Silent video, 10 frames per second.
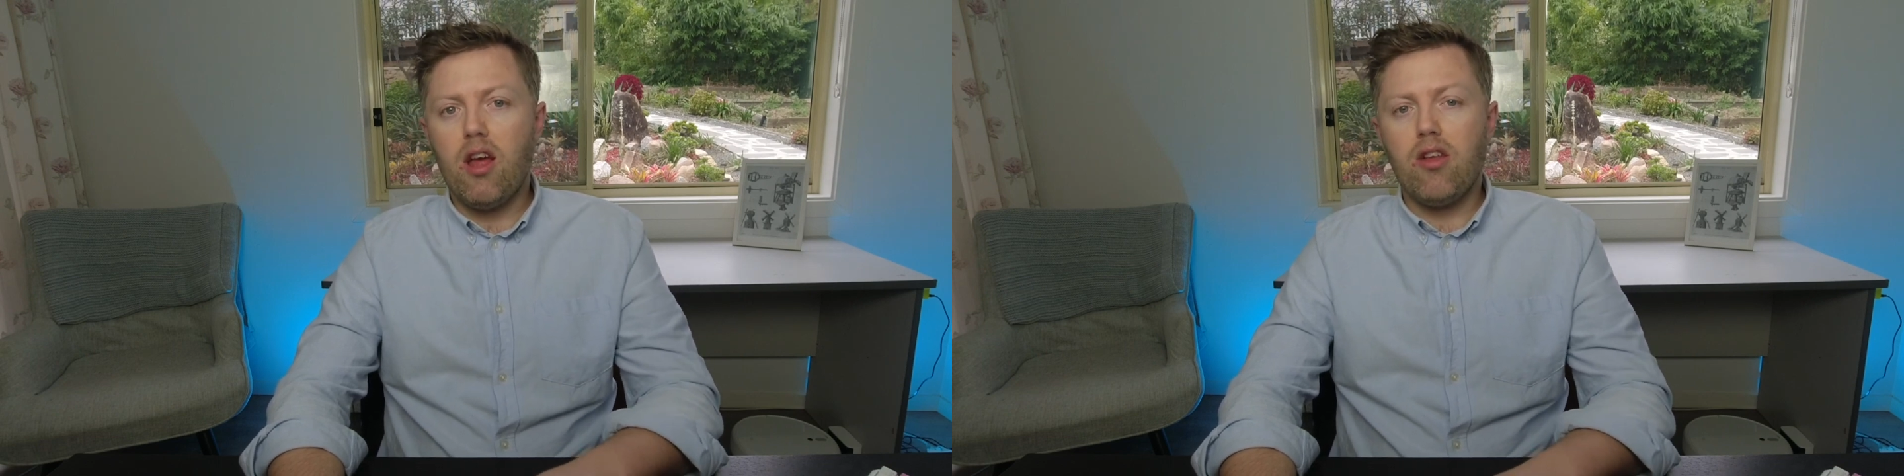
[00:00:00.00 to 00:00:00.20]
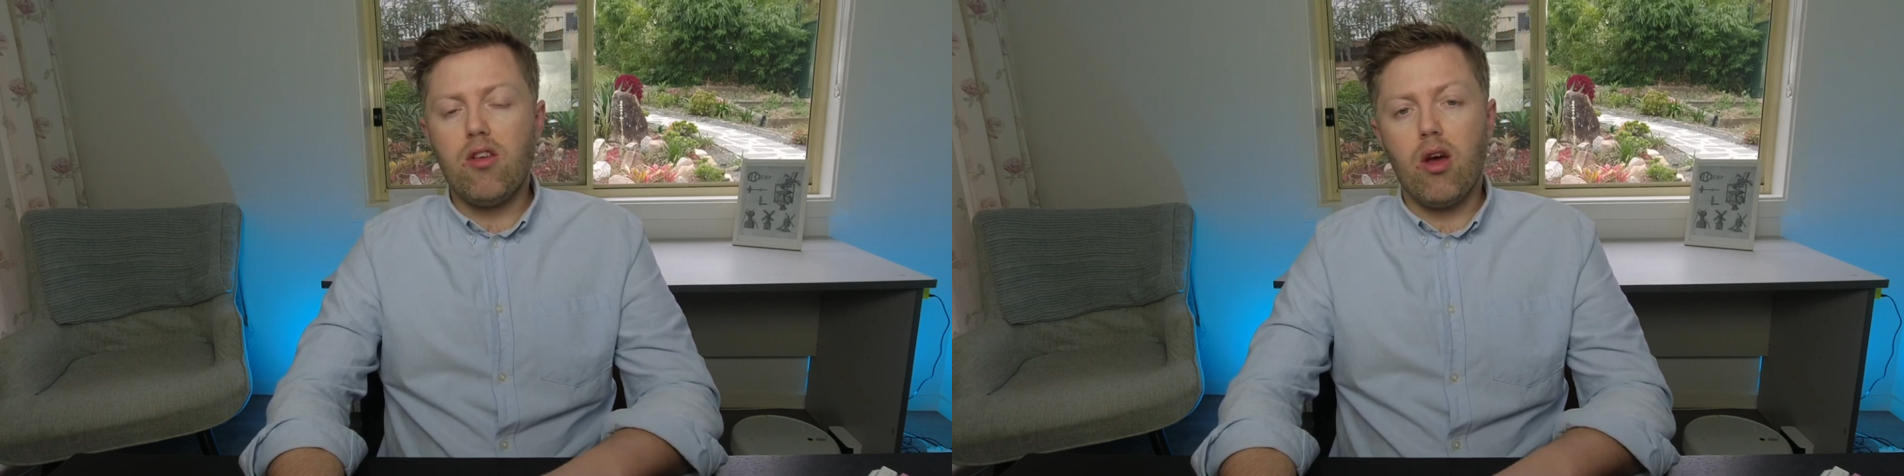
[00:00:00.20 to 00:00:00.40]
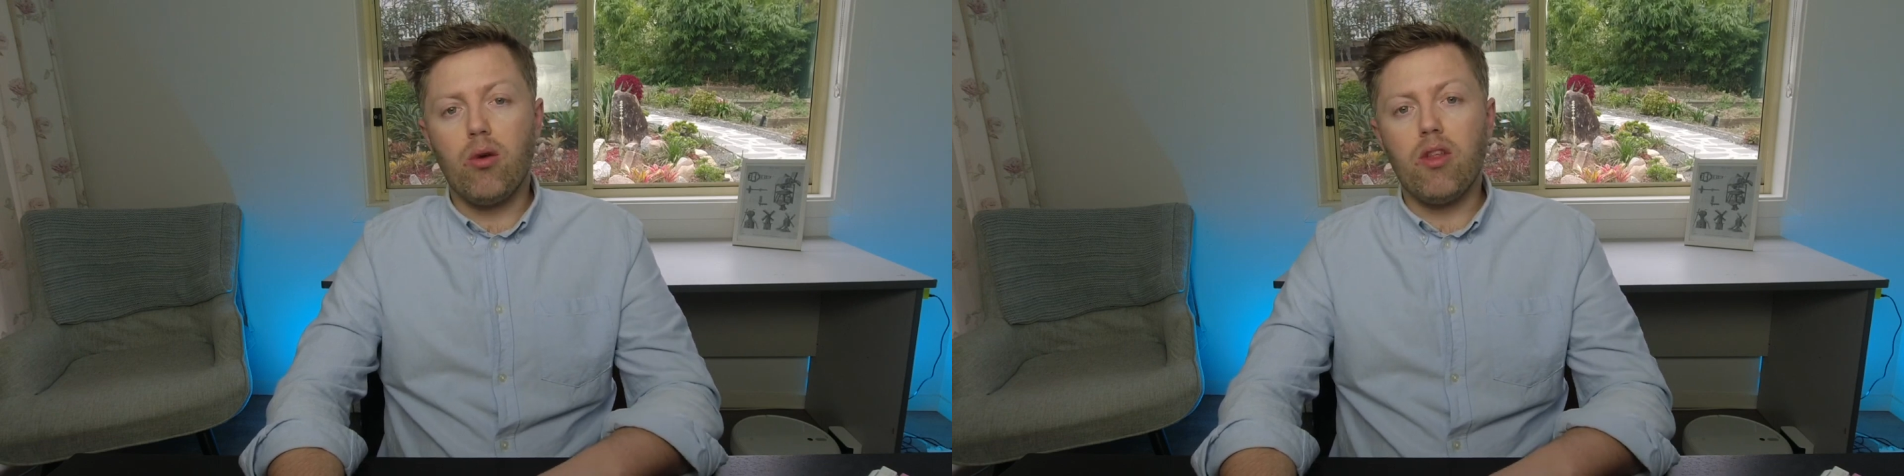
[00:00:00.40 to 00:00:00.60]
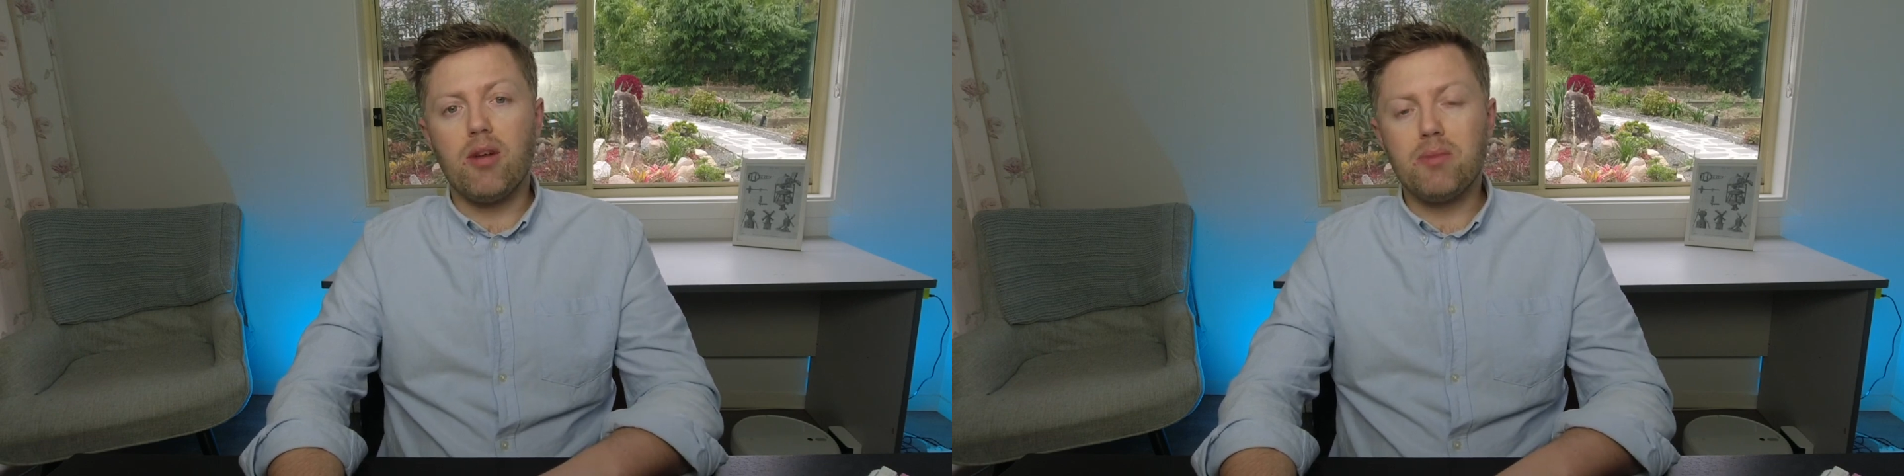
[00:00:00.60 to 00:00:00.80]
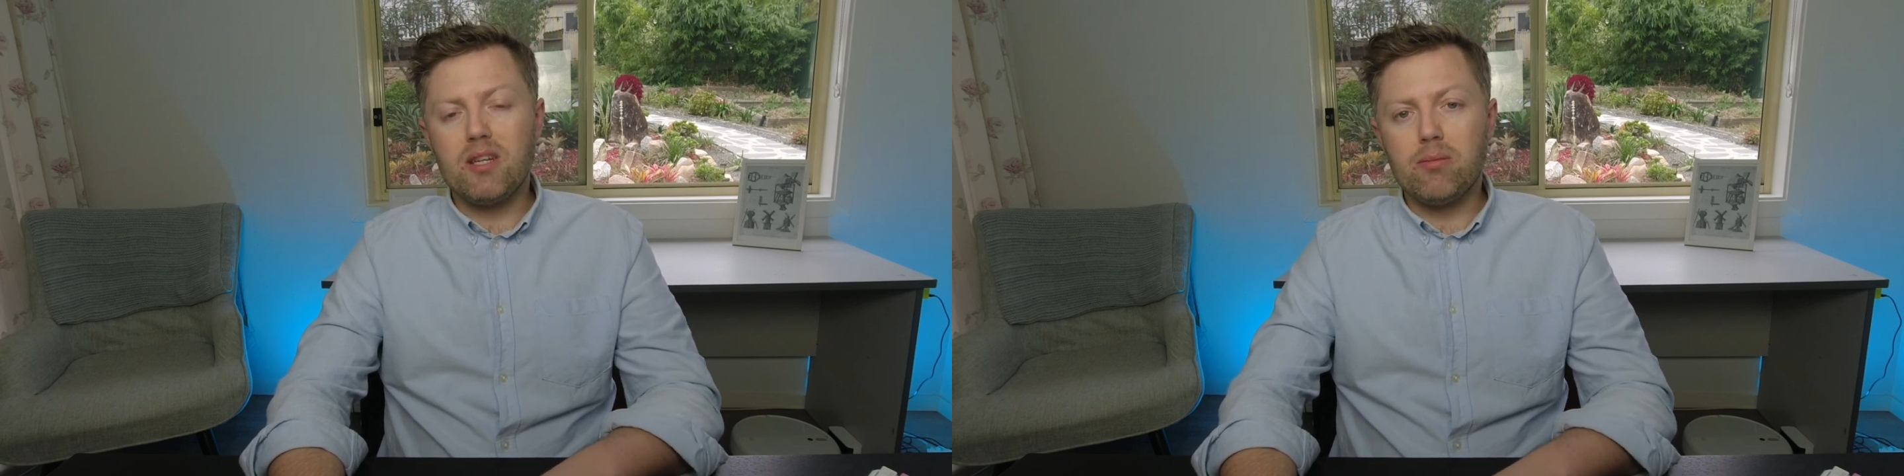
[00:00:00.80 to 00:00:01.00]
know that
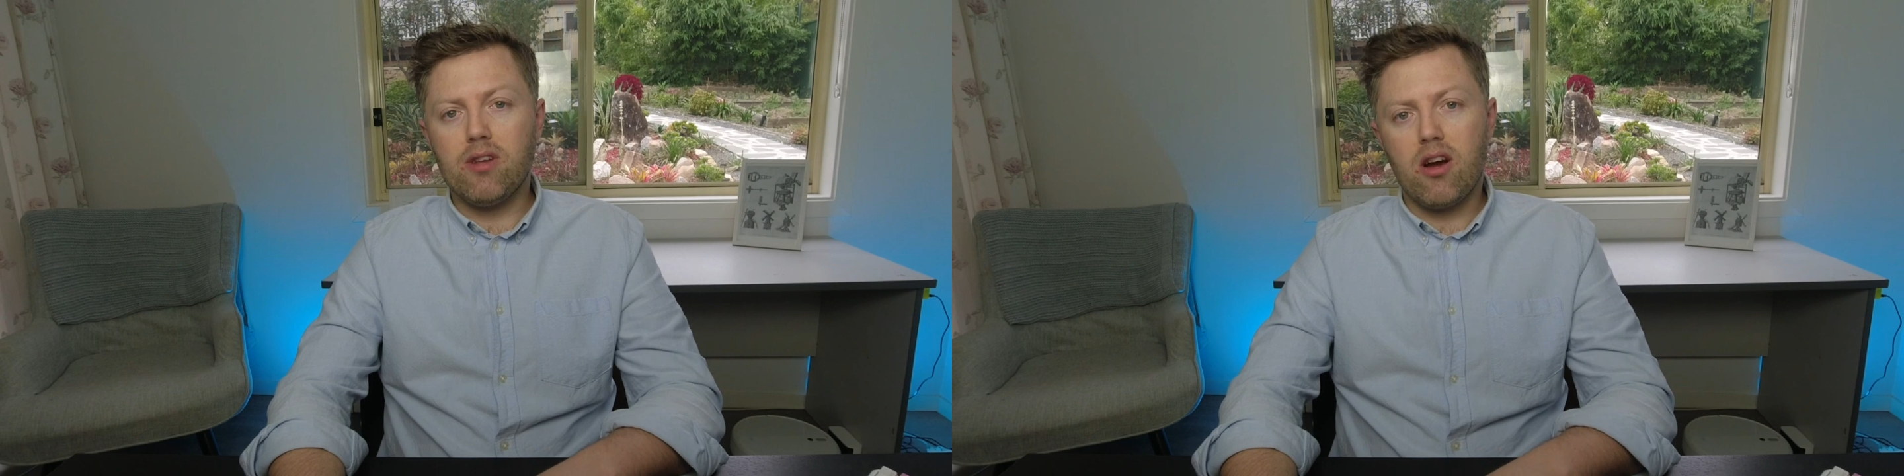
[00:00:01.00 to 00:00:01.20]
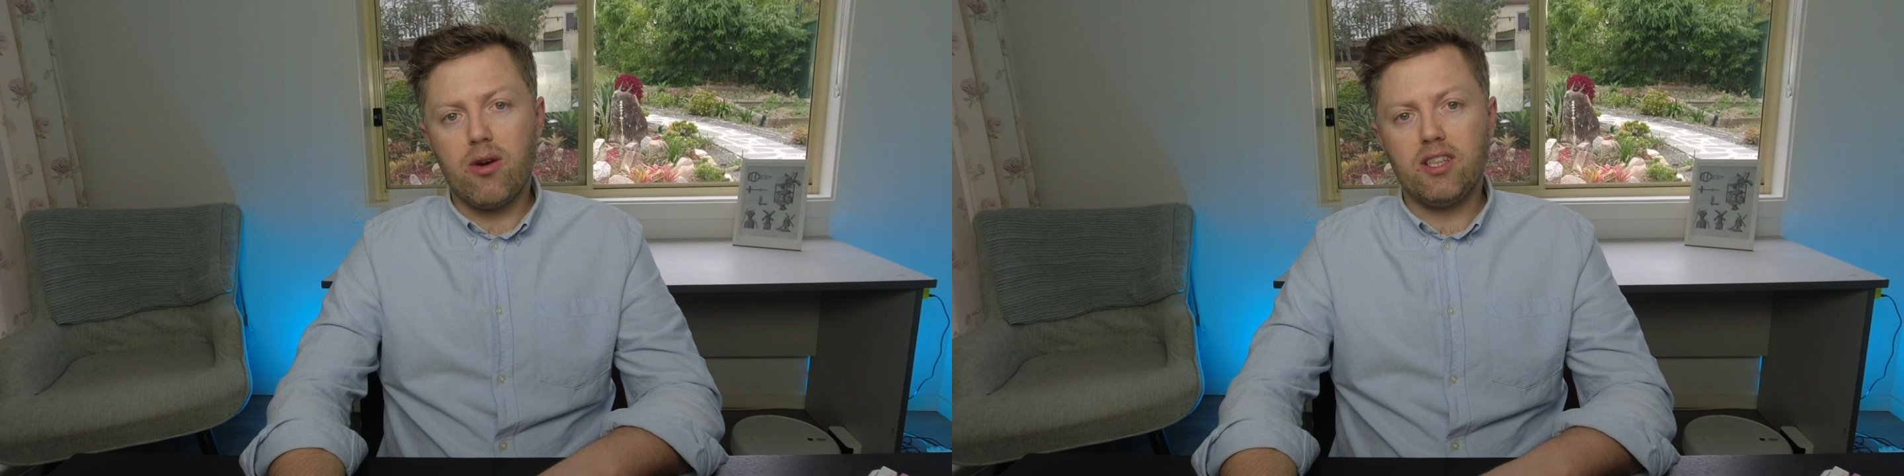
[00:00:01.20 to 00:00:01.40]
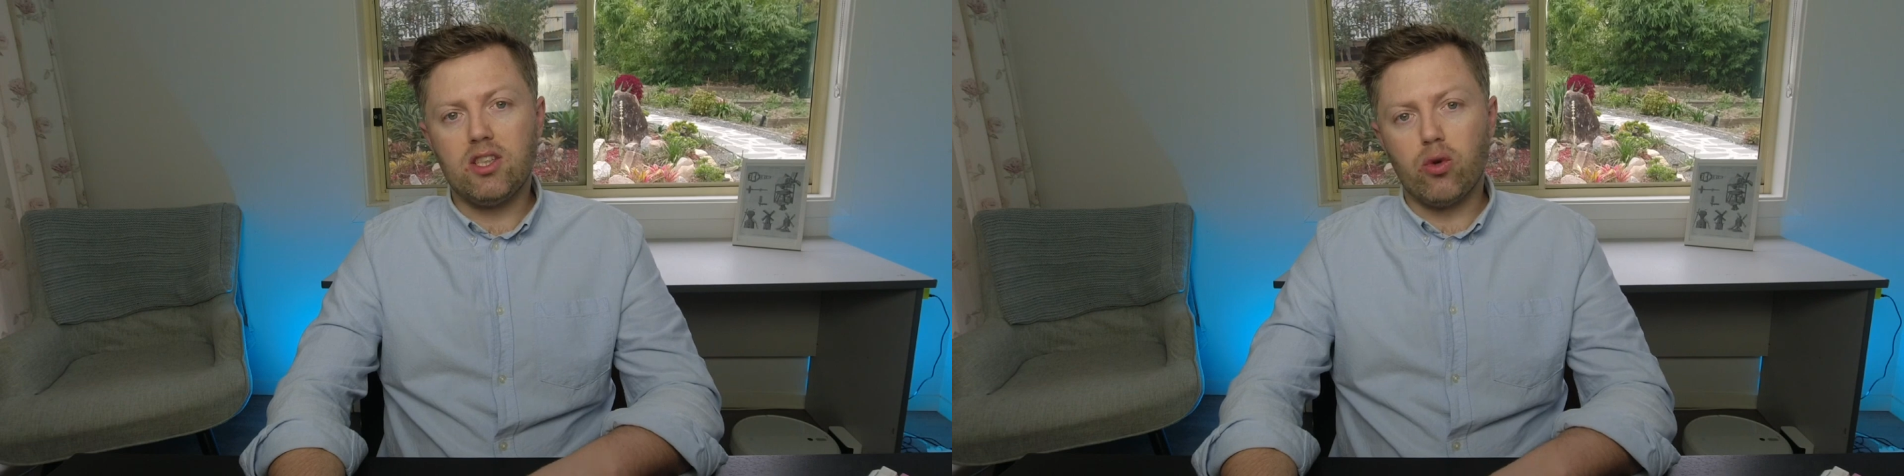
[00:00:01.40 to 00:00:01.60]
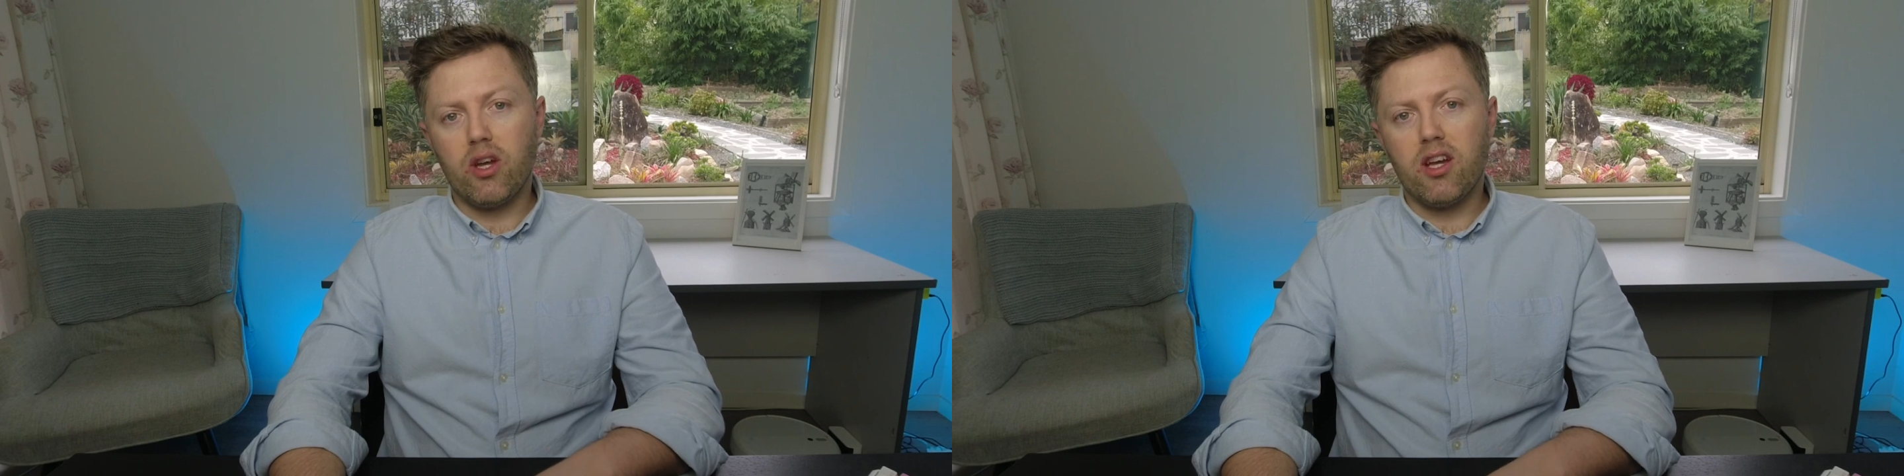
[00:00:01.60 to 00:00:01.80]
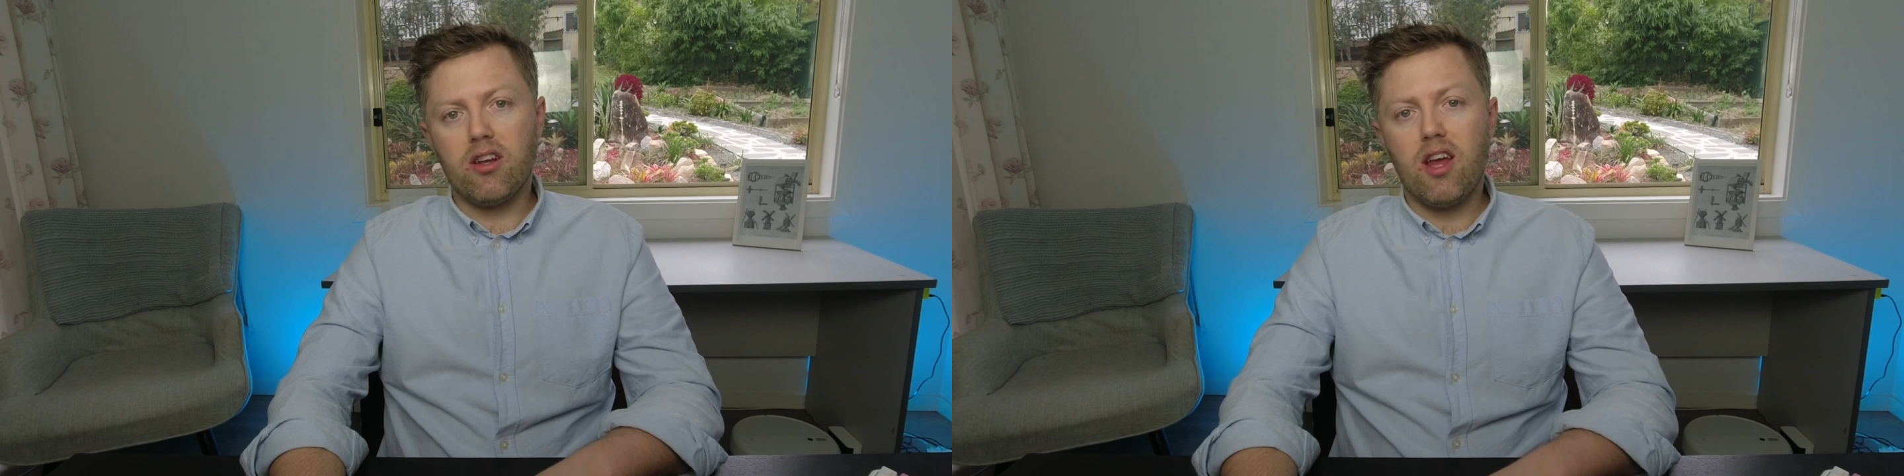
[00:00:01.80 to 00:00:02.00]
people are
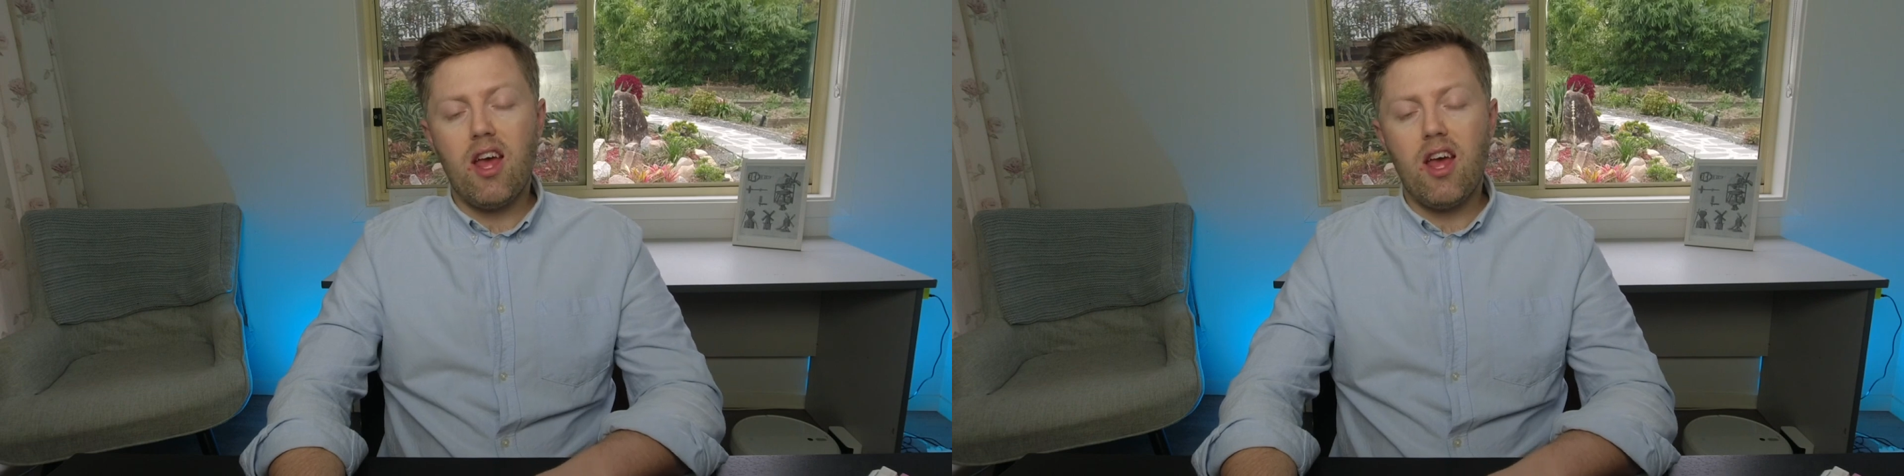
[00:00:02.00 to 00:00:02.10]
enjoying it,